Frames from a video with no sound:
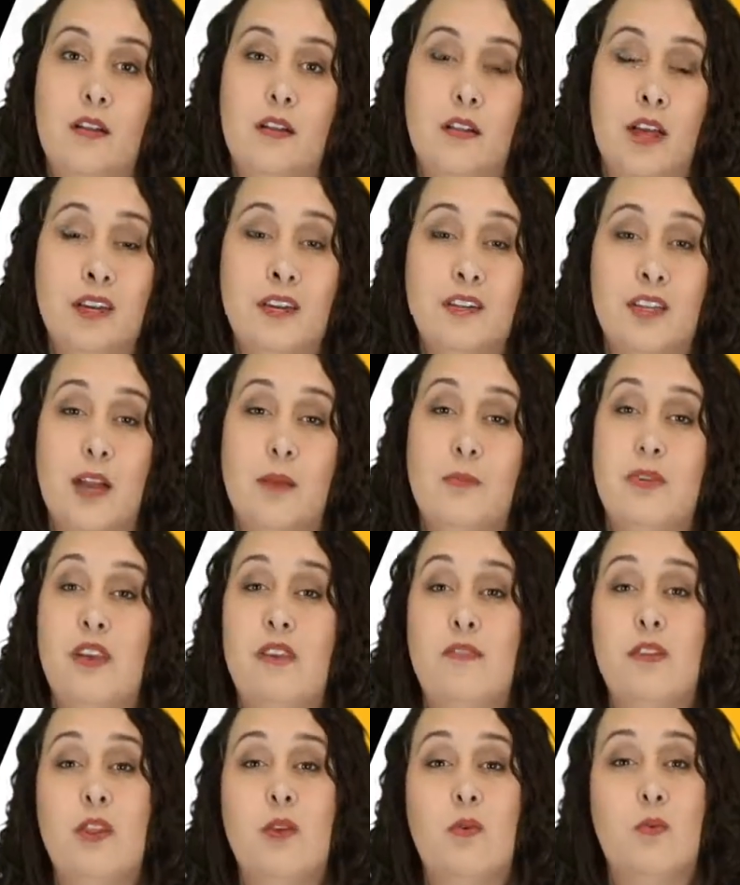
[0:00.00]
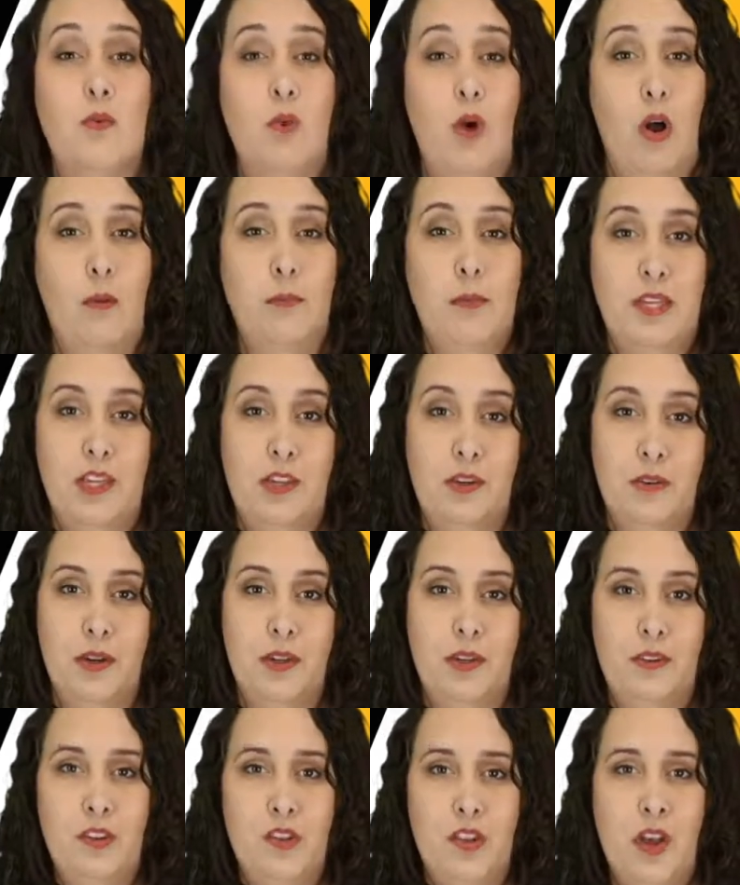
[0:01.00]
A lot of times, even the raw
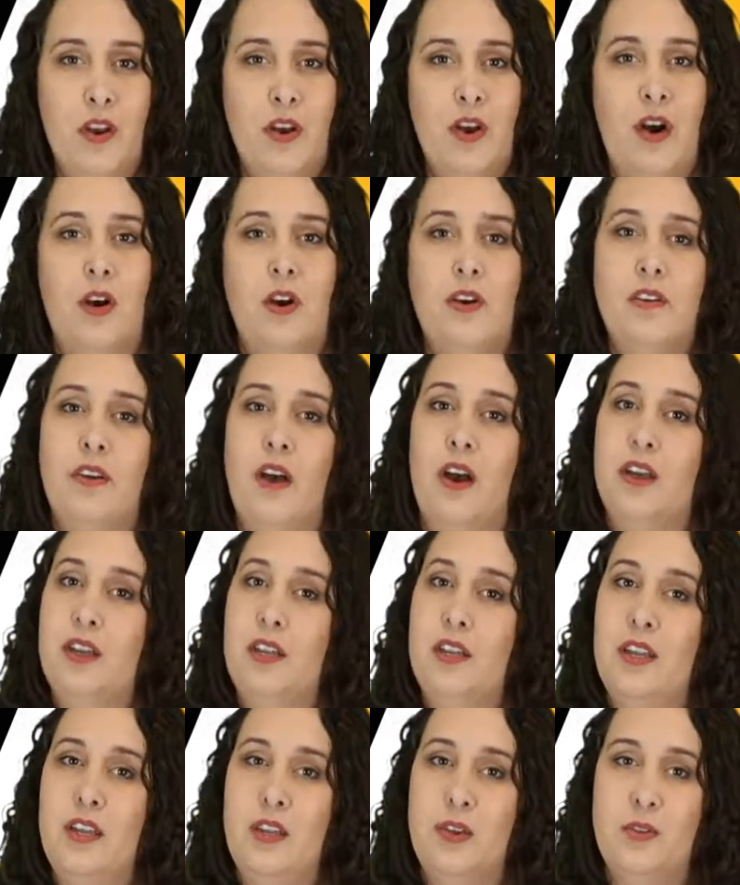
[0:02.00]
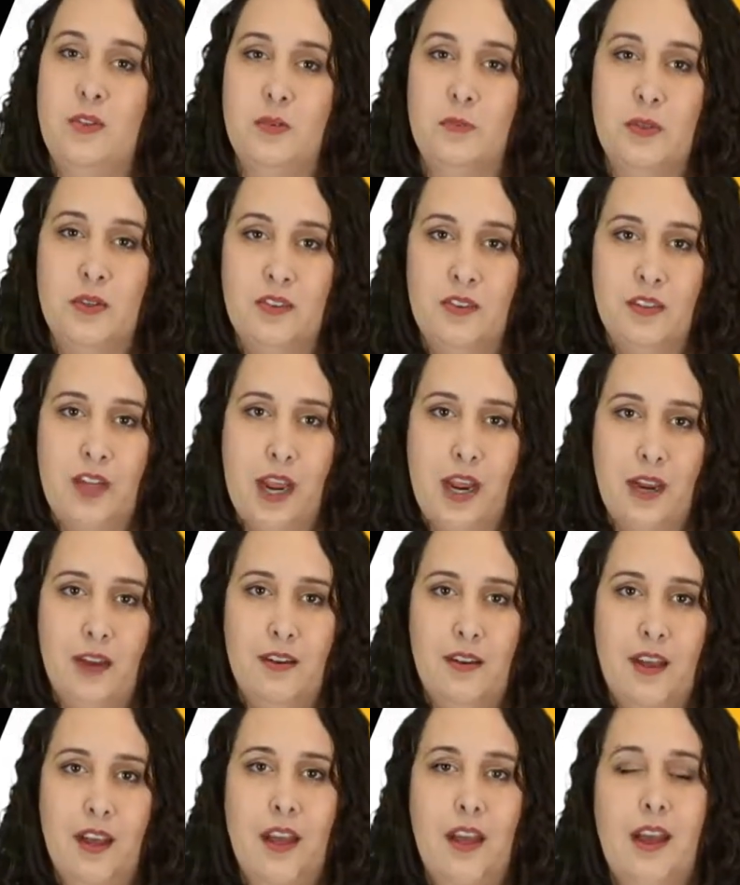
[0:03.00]
materials are not in a usable state,
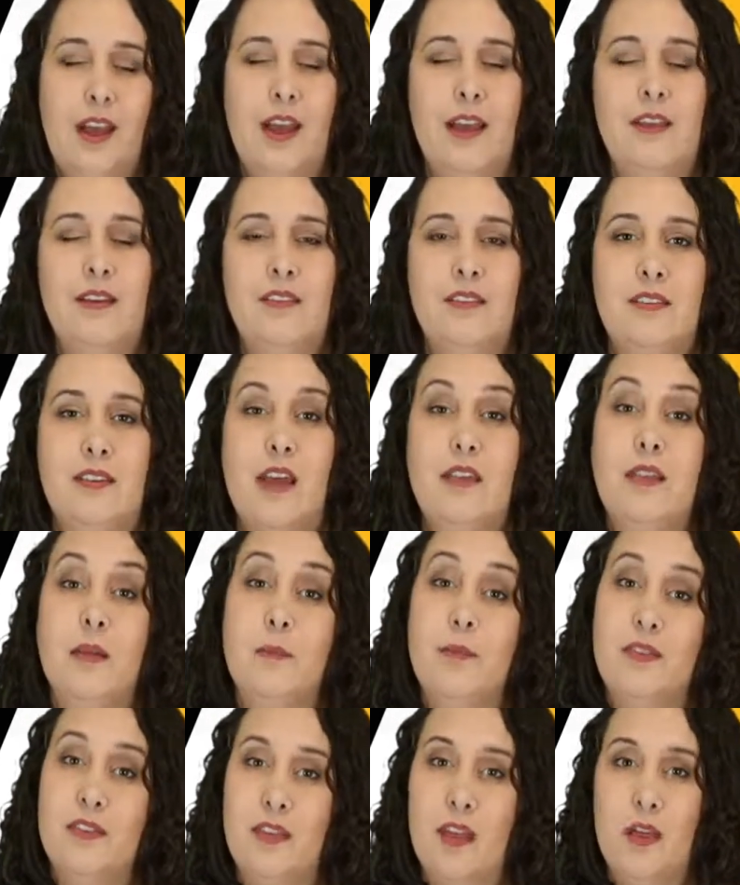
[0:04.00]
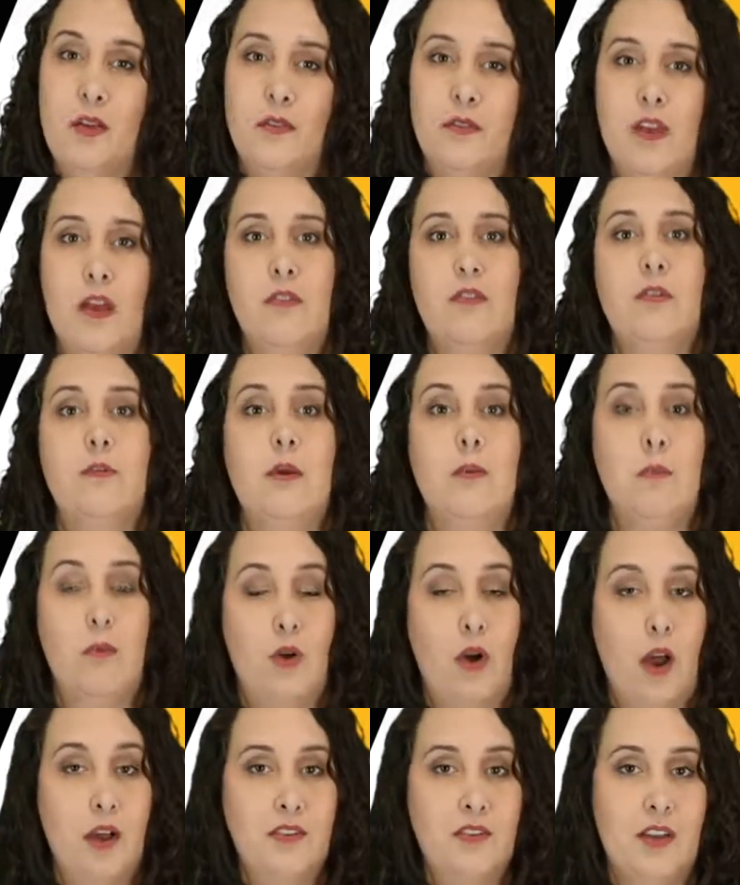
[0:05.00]
and instead themselves have to be
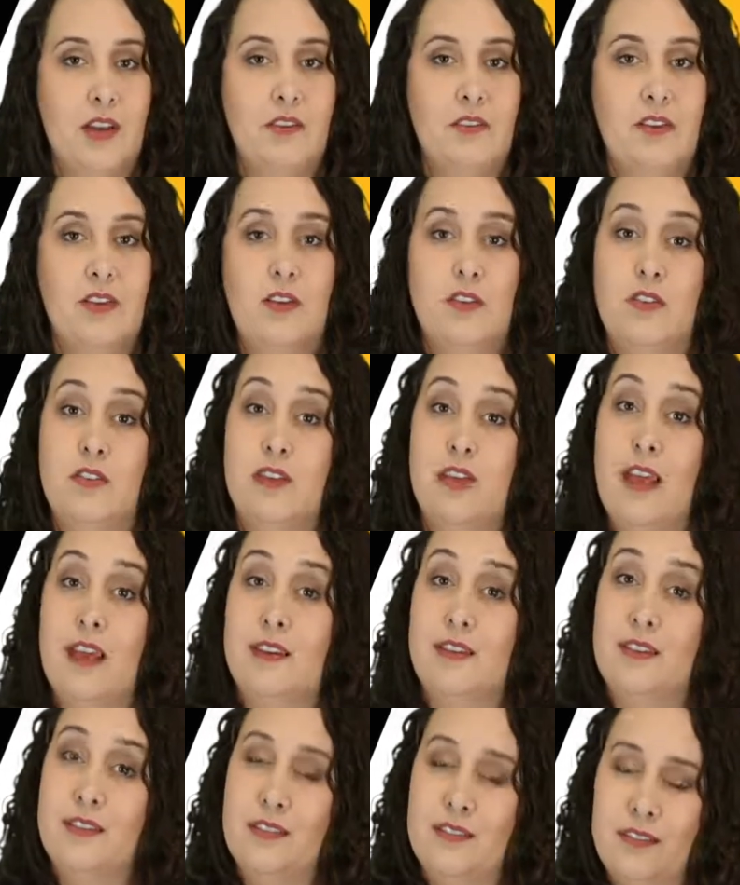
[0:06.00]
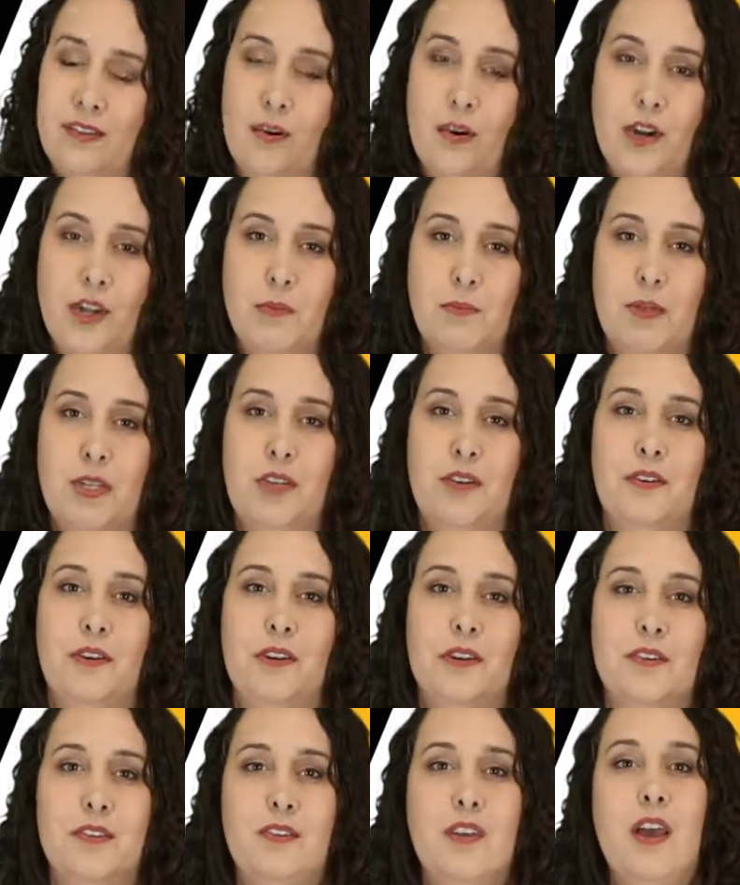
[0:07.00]
processed to get to starting
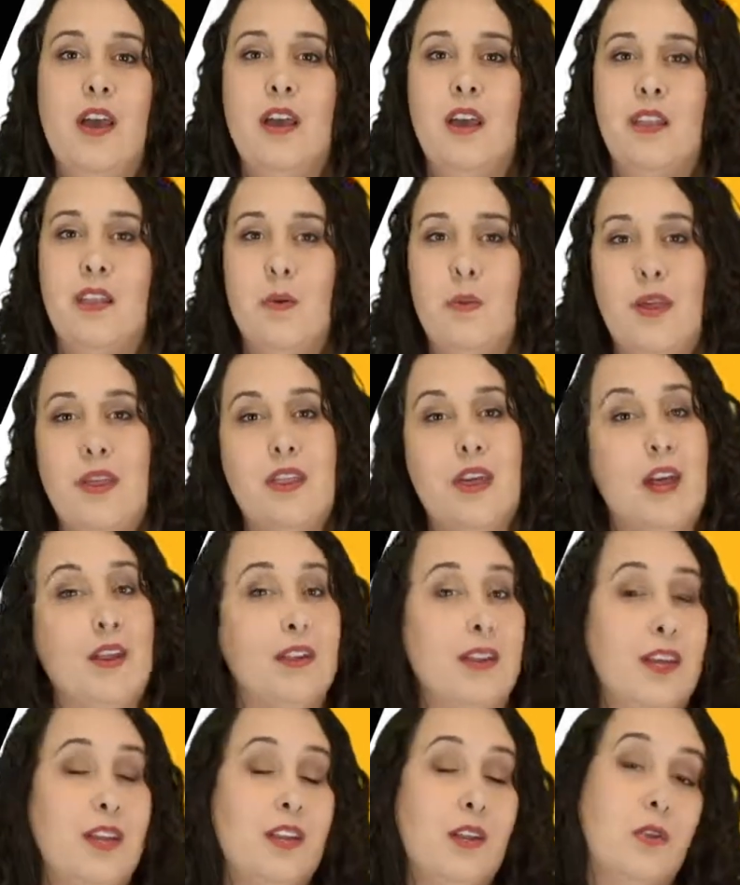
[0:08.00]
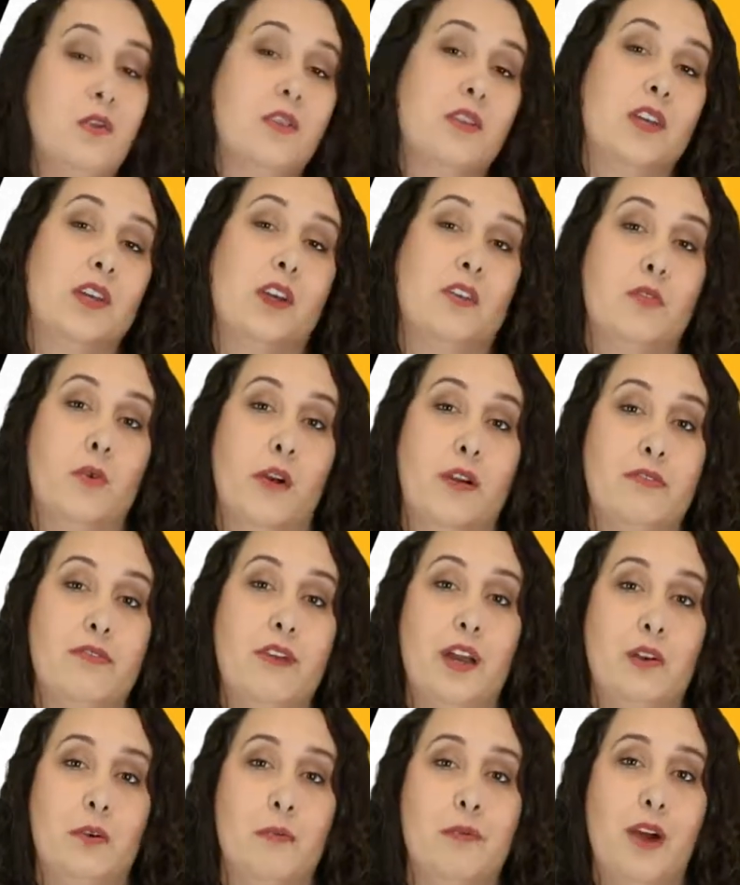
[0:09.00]
materials that we then can use to get to our
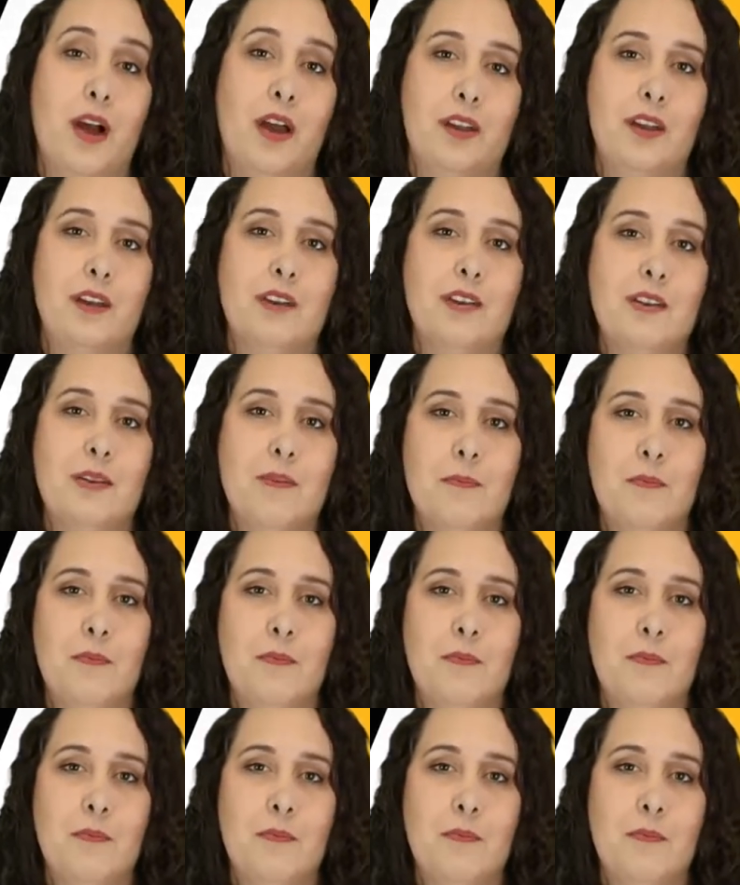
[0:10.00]
final product.